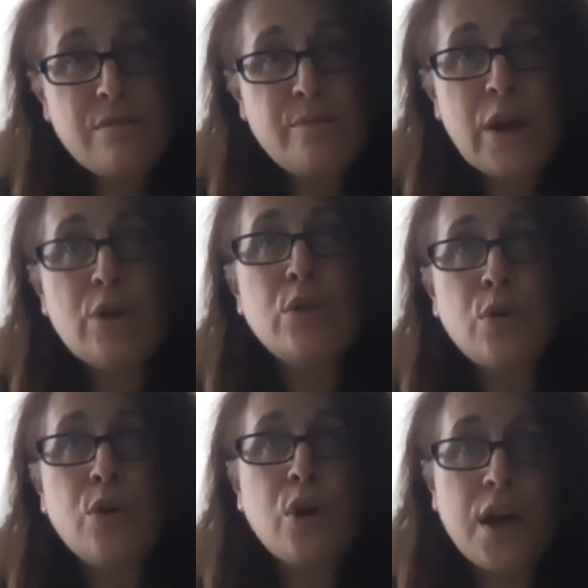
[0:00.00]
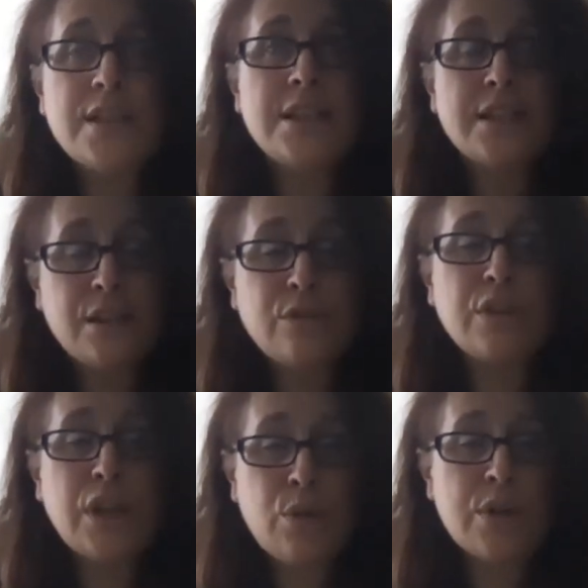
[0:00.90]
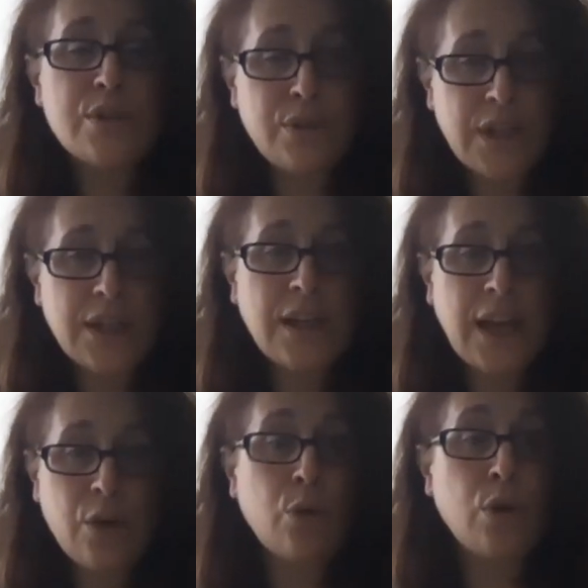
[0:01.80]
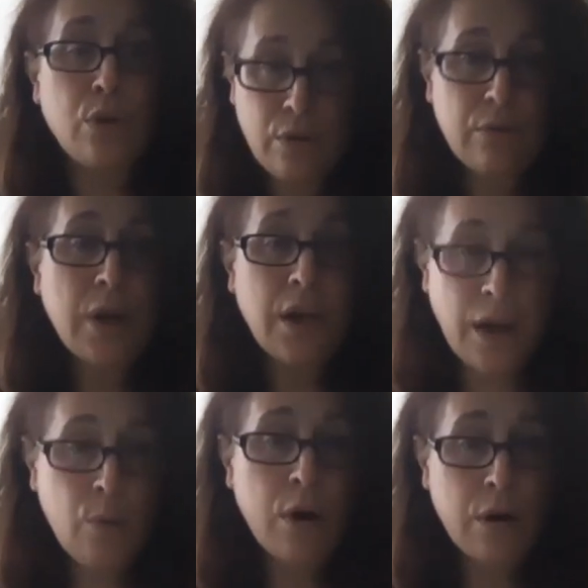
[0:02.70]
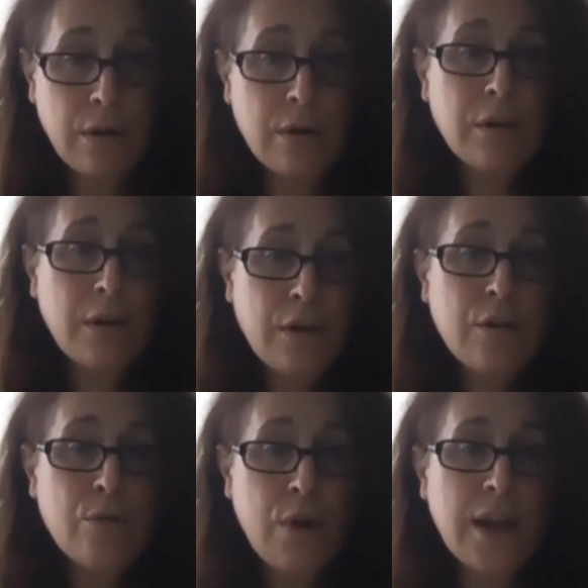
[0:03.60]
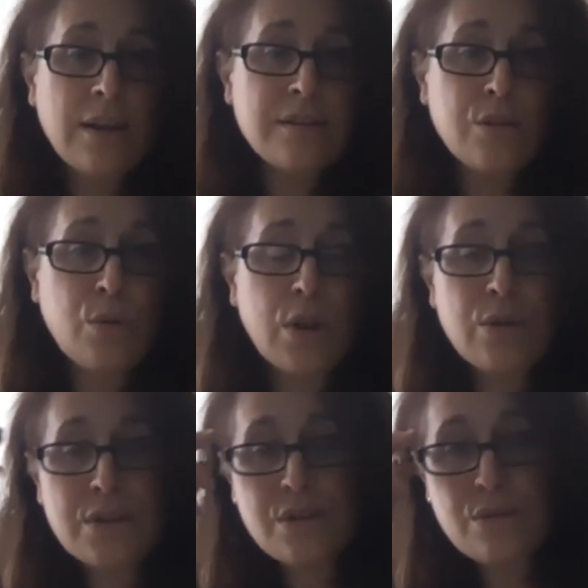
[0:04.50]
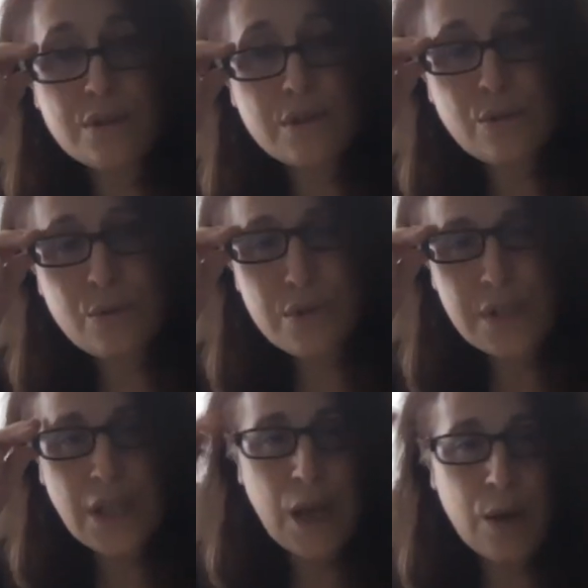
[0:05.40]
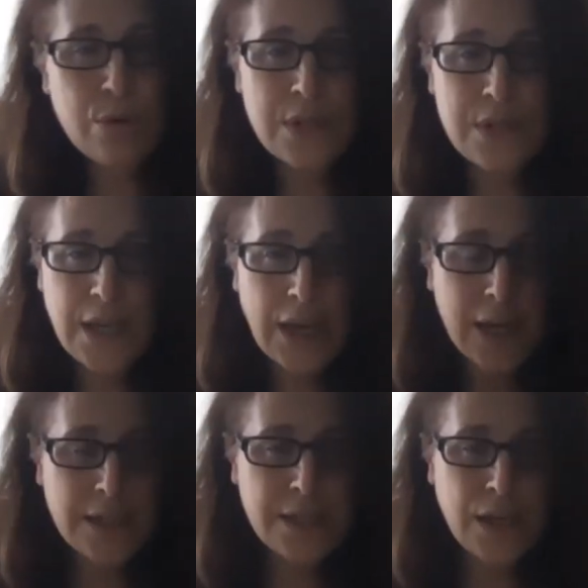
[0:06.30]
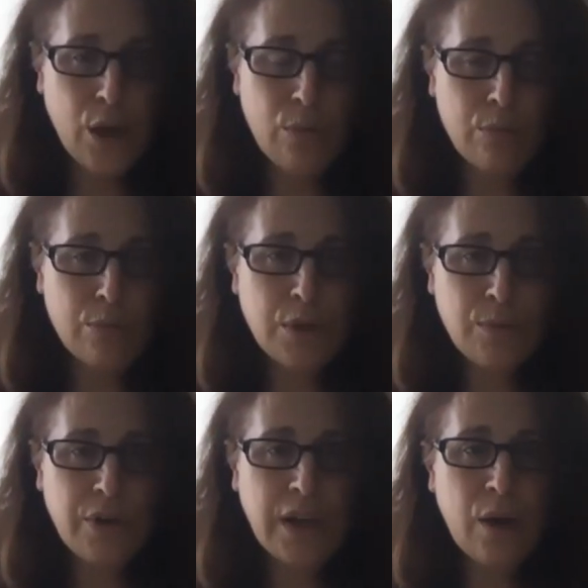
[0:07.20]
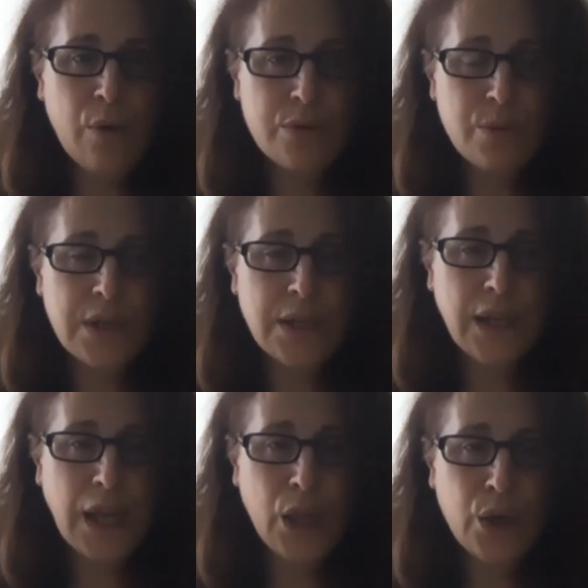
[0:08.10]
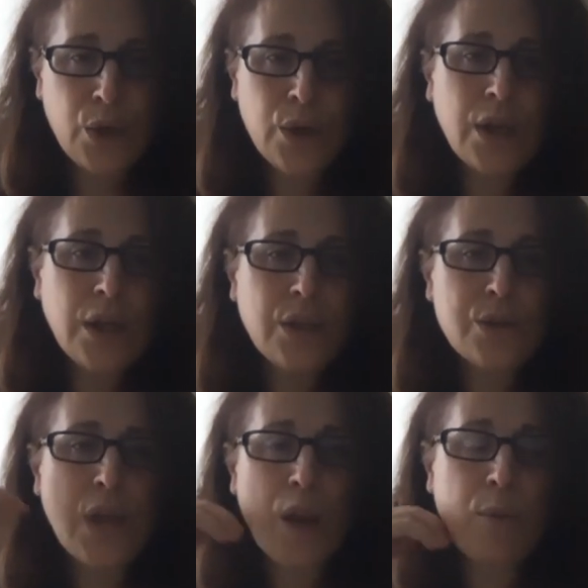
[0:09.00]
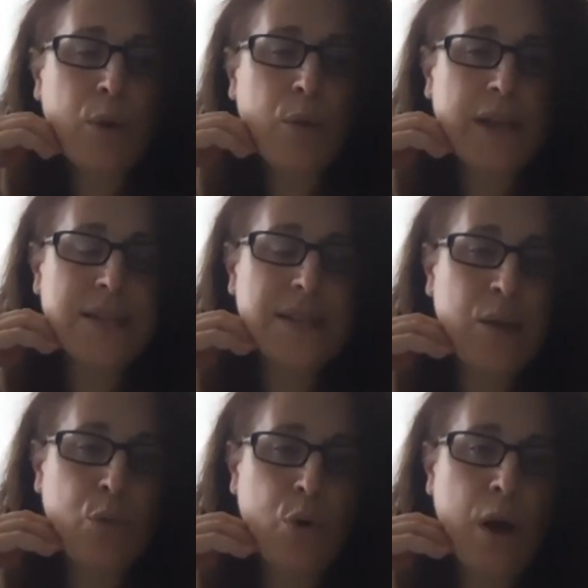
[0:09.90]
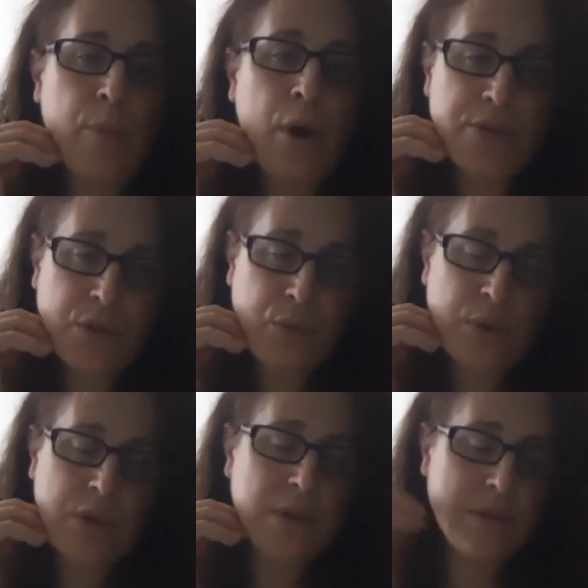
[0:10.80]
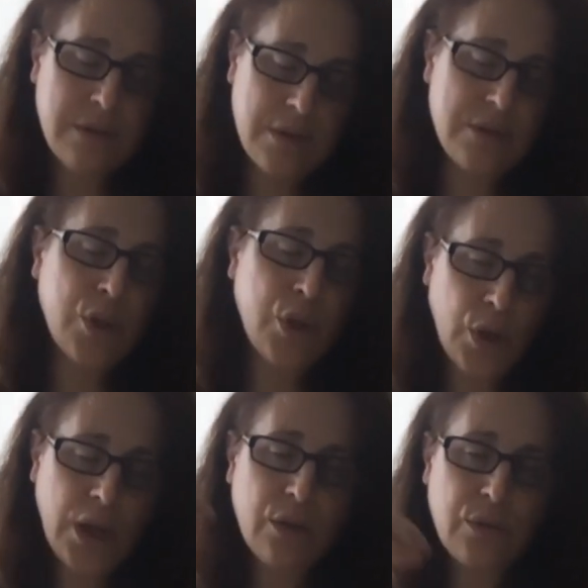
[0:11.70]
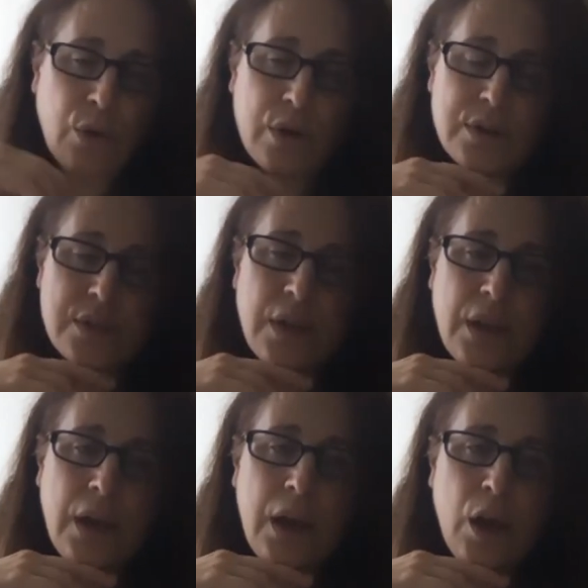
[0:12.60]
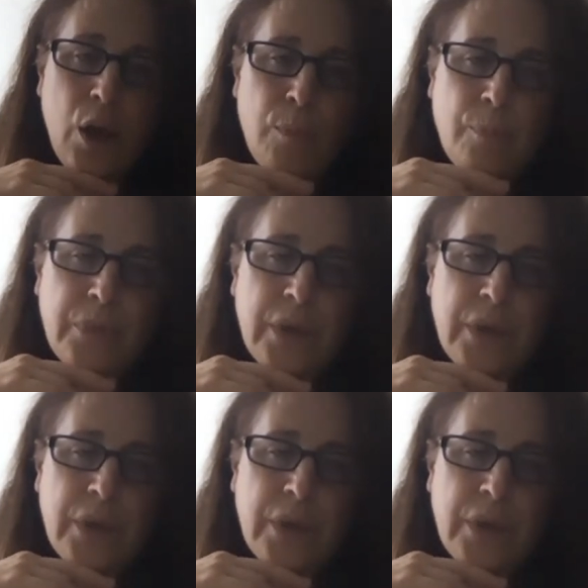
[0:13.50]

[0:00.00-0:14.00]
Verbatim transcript: better local content delivery networks are needed, and or a network, right? So whether it's through the schools and libraries and community networks working together, there's got to be a way to stand more up. Also with the security, of course. I